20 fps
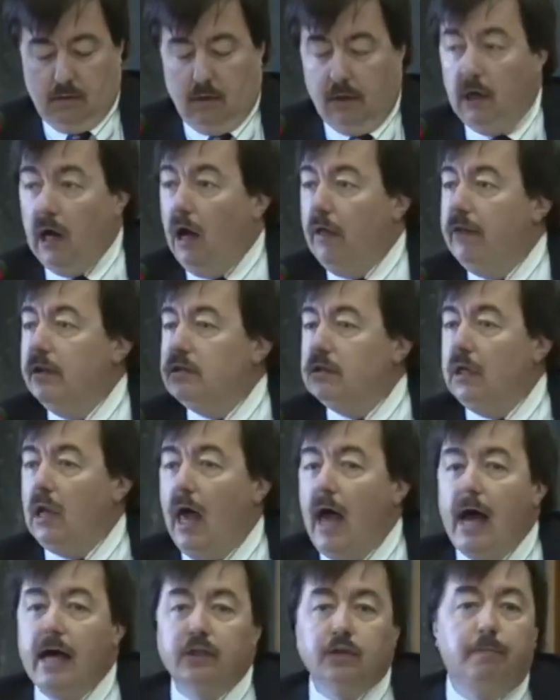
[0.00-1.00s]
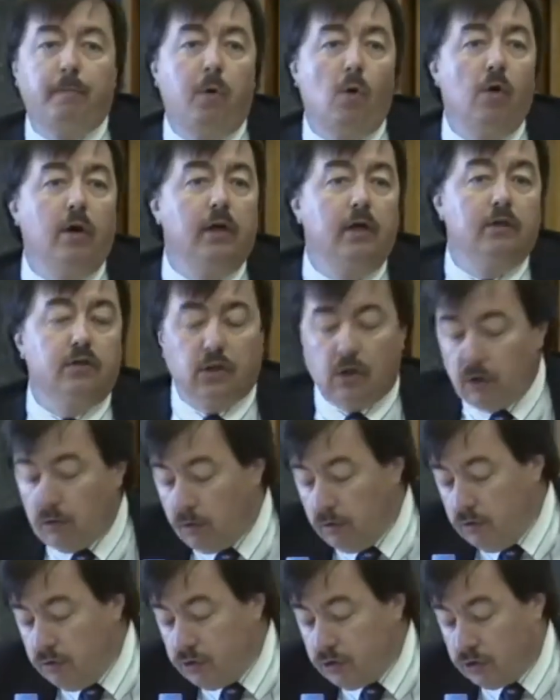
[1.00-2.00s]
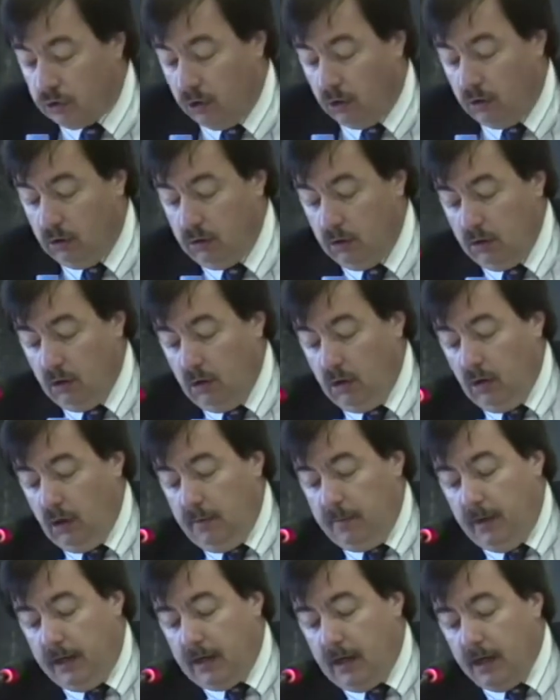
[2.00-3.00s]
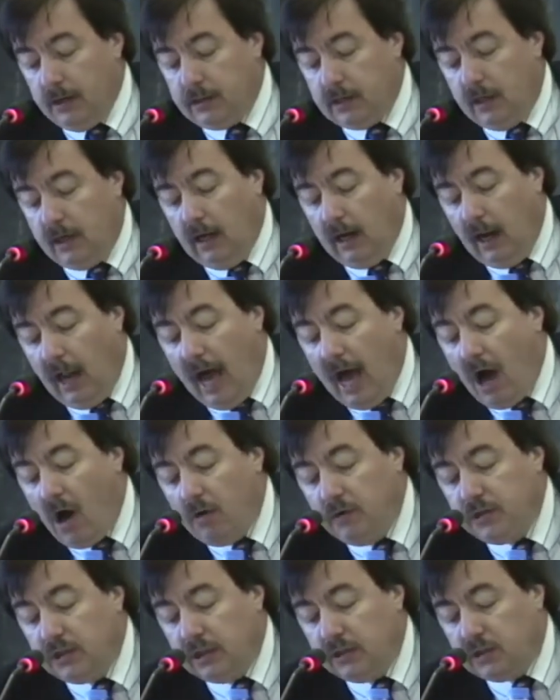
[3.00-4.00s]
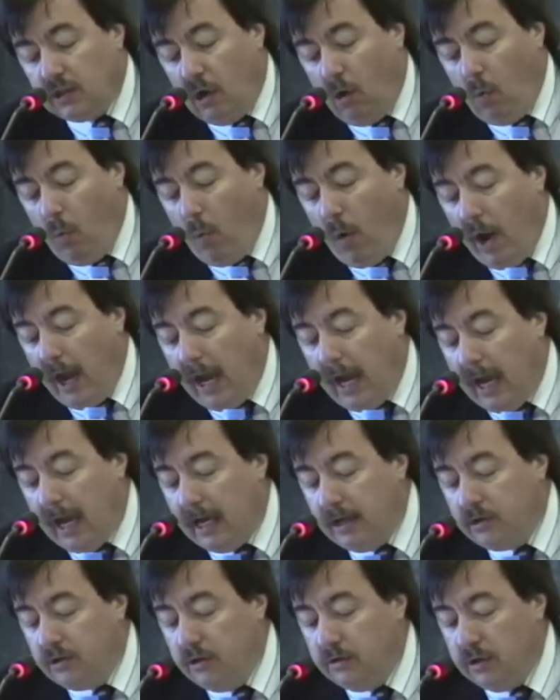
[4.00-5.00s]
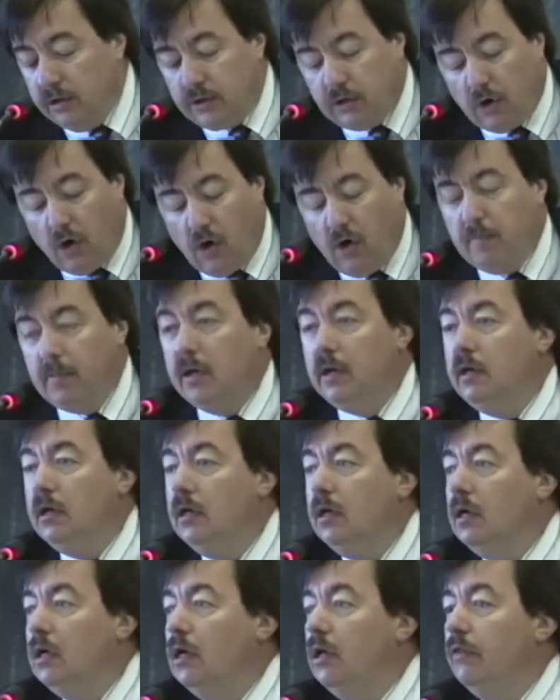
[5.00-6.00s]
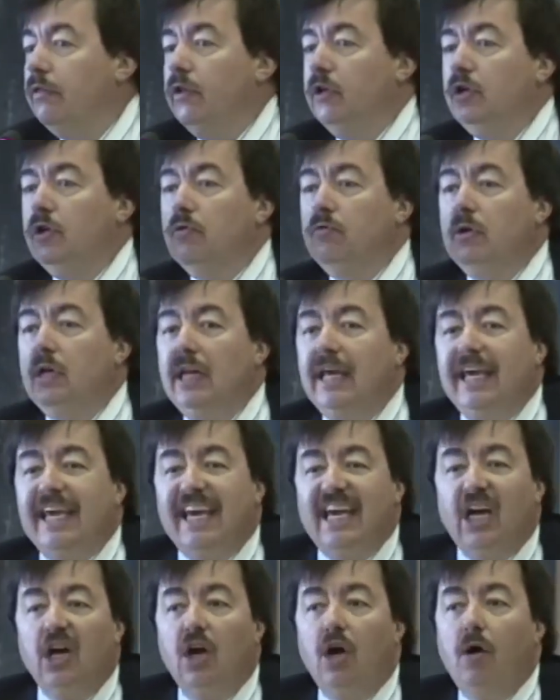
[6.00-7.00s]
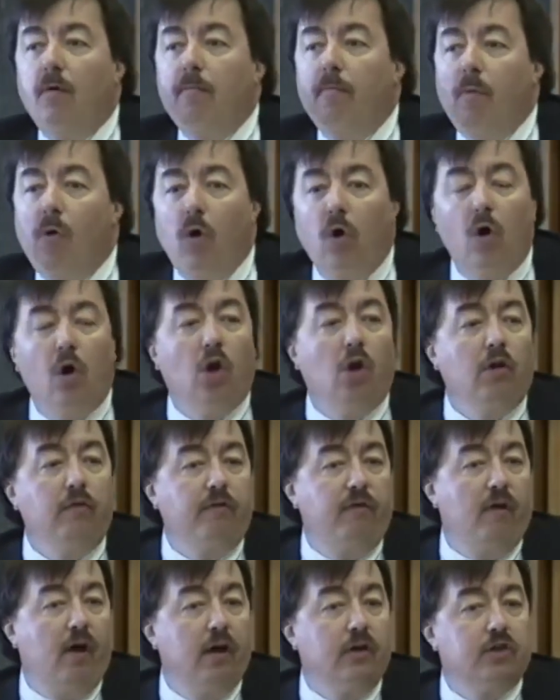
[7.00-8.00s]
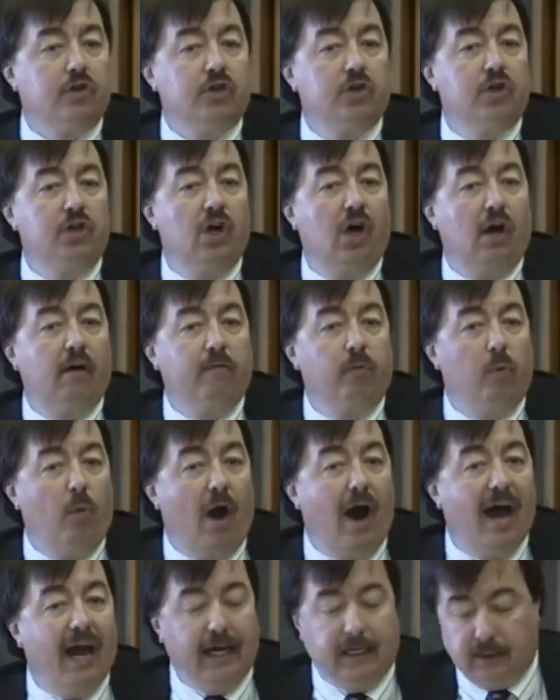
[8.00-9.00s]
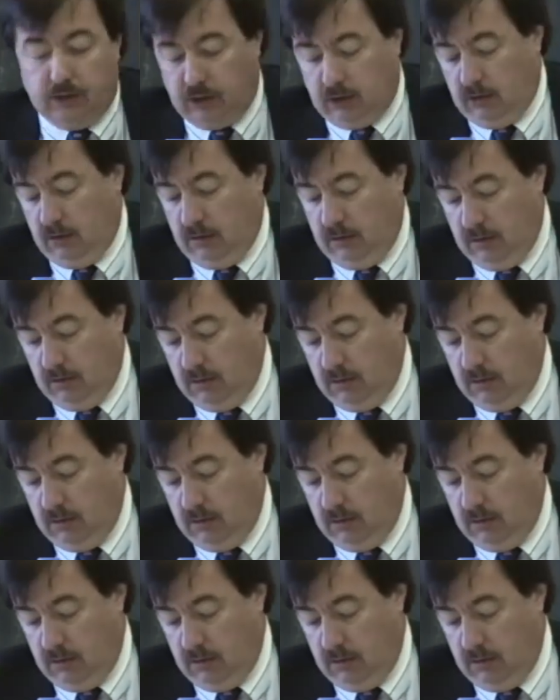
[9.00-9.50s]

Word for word: Now, this last point is crucial because it allows us a way to determine the unique moral function of rights.